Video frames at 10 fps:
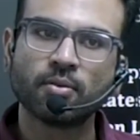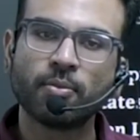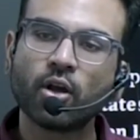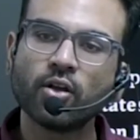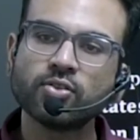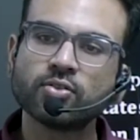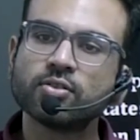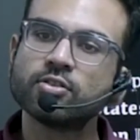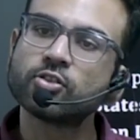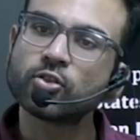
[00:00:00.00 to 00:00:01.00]

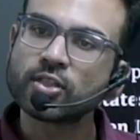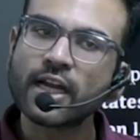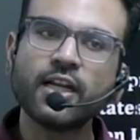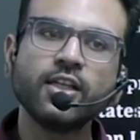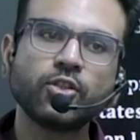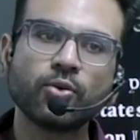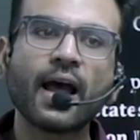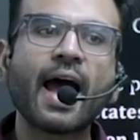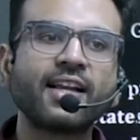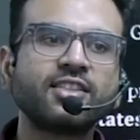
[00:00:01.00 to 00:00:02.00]
Because the society should
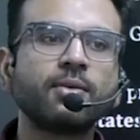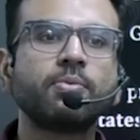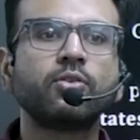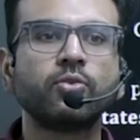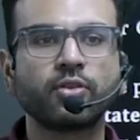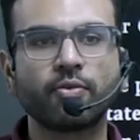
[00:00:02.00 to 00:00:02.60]
accept those